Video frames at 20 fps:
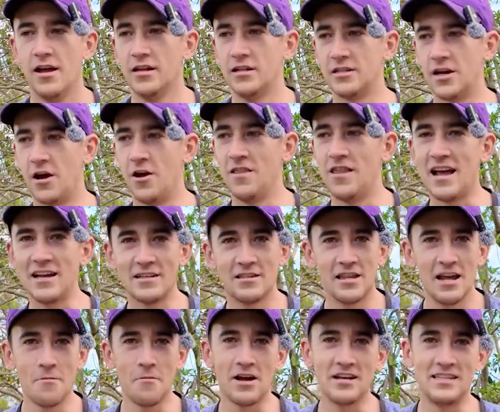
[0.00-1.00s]
So
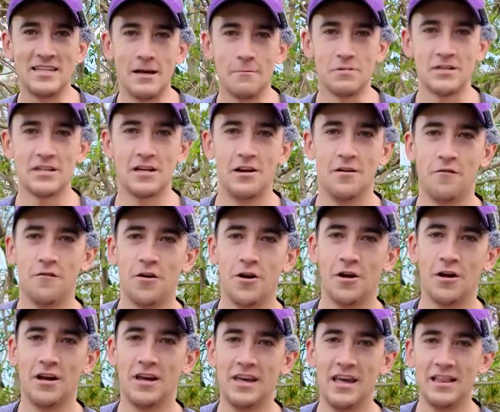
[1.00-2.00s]
they're my tips
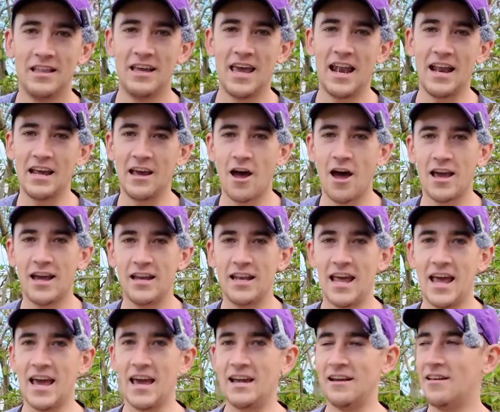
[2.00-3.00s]
for getting going in
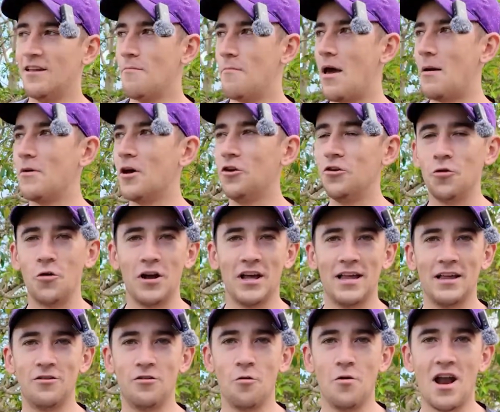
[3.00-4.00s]
the heat. Maybe I'll do
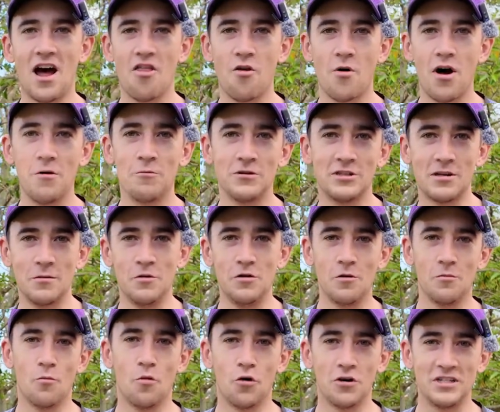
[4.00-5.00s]
another one with
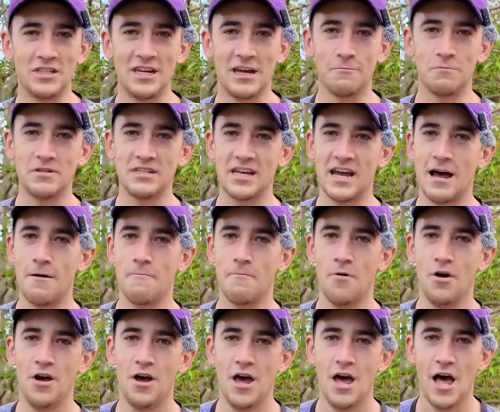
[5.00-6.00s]
some more tips
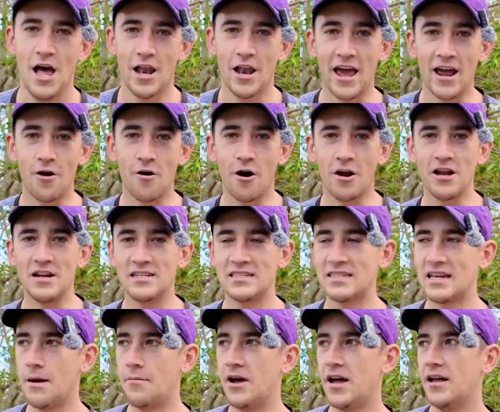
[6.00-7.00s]
later on in
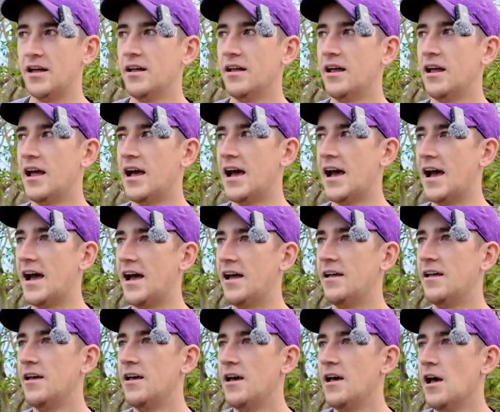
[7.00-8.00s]
summer.
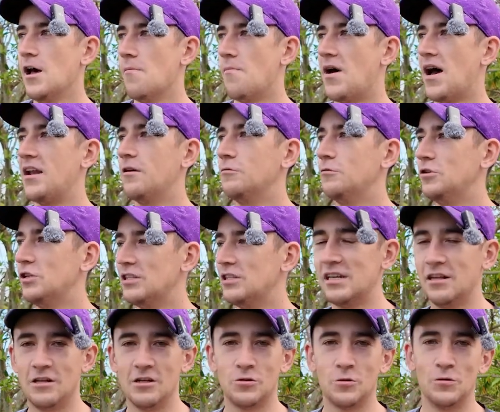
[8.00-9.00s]
But
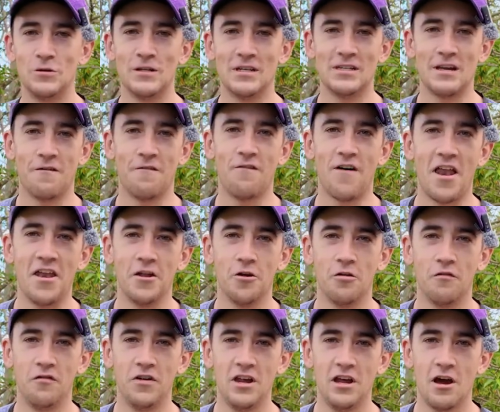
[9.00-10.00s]
this was just a fun
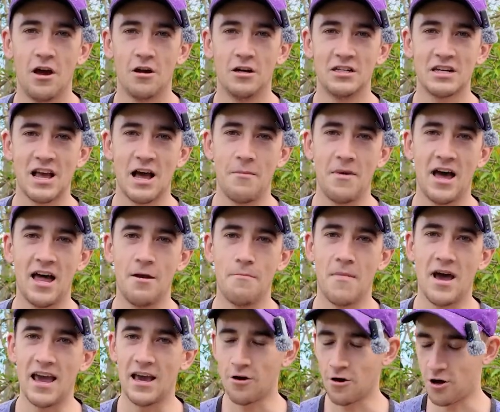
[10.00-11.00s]
little video to come out
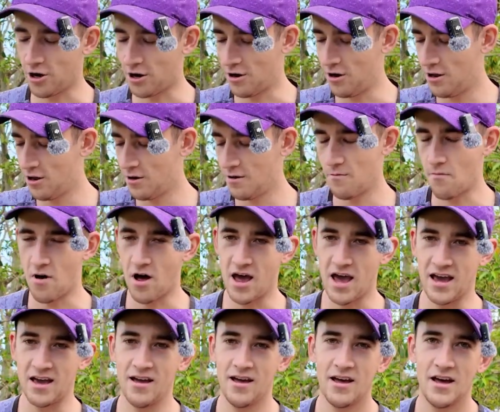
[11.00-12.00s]
and make on
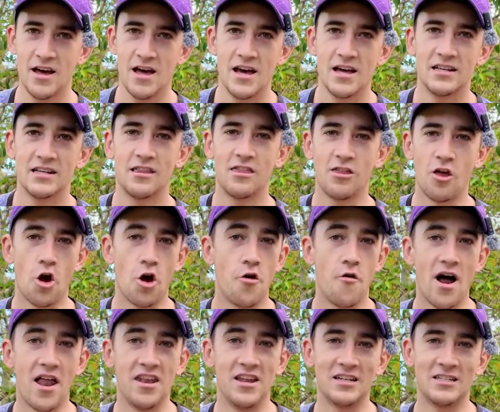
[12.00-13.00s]
my 3rd
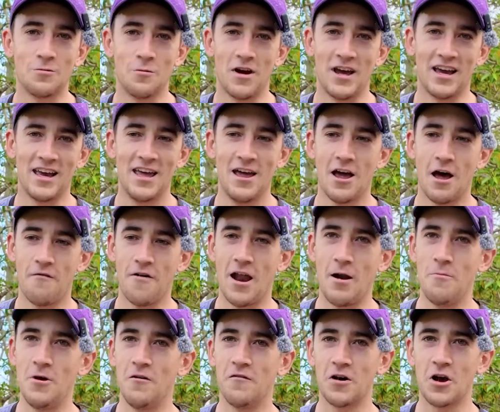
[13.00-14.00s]
run this week. I've had
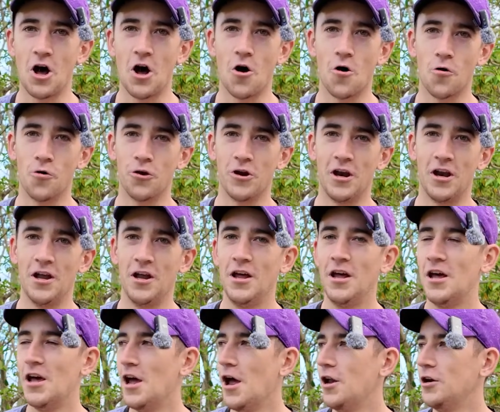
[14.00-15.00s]
a bit of a cold and
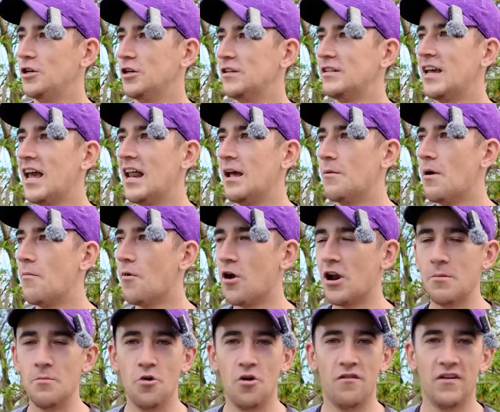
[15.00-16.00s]
just getting my
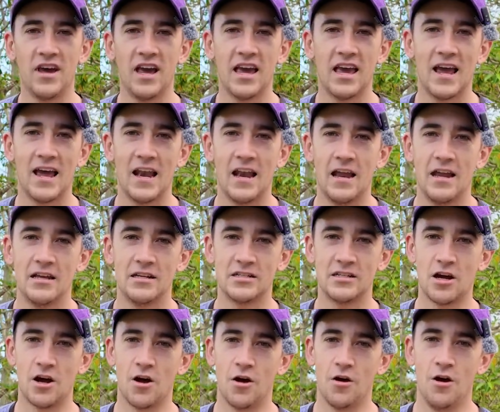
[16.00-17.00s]
body moving again.
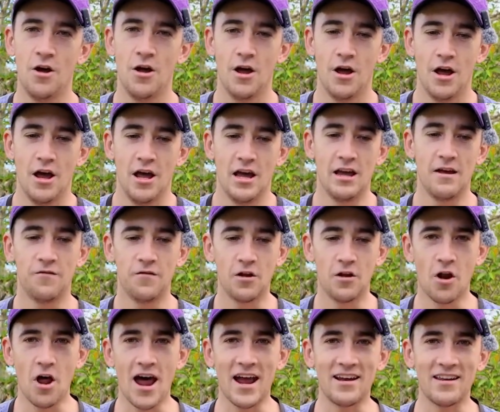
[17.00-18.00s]
So if
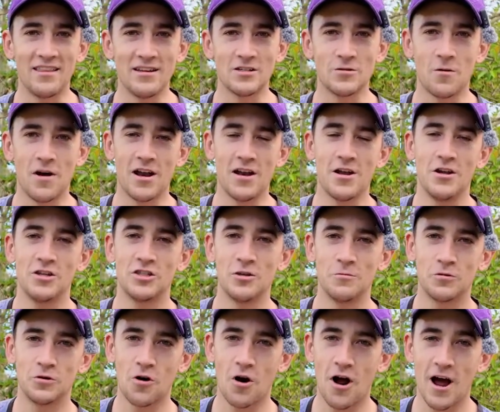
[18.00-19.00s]
you liked this one,
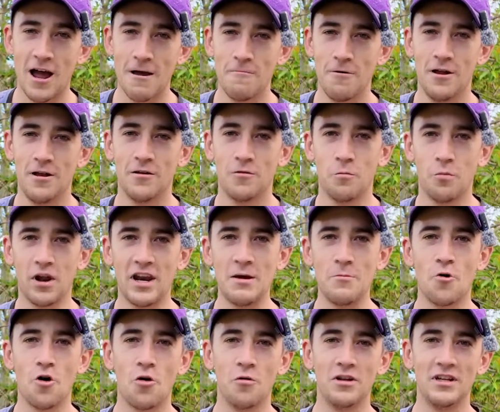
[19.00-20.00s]
subscribe. There's plenty
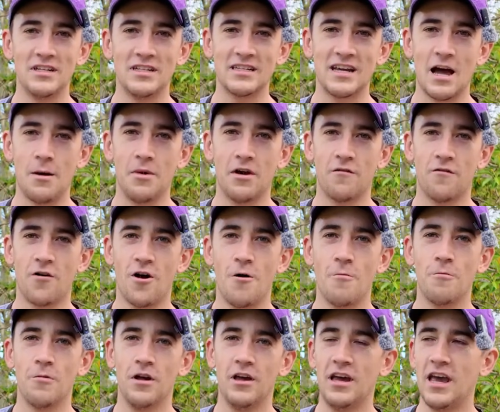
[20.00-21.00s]
more where this is coming
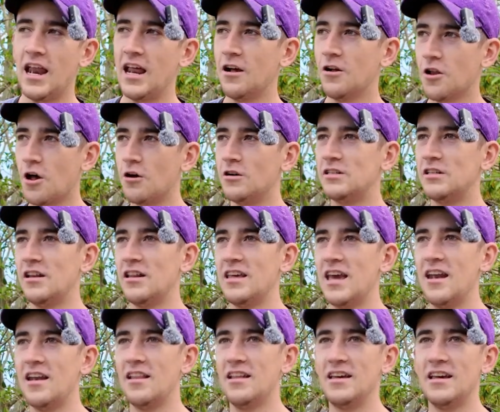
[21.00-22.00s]
from. Getting closer to
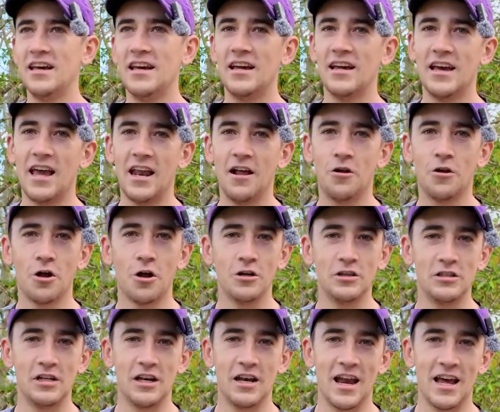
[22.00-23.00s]
the end of the year, getting
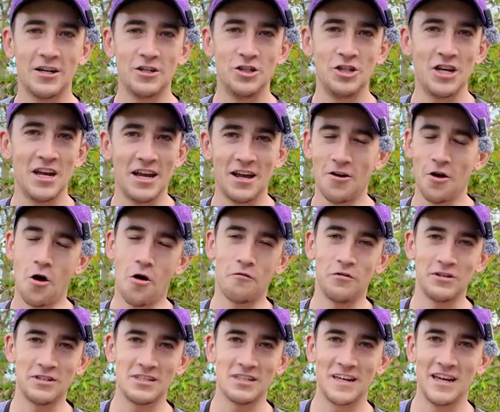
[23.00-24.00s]
closer to next year,
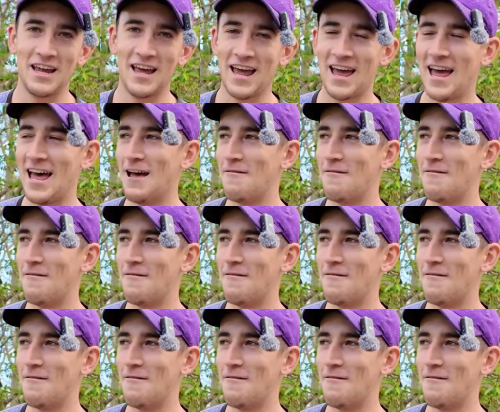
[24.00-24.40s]
obviously,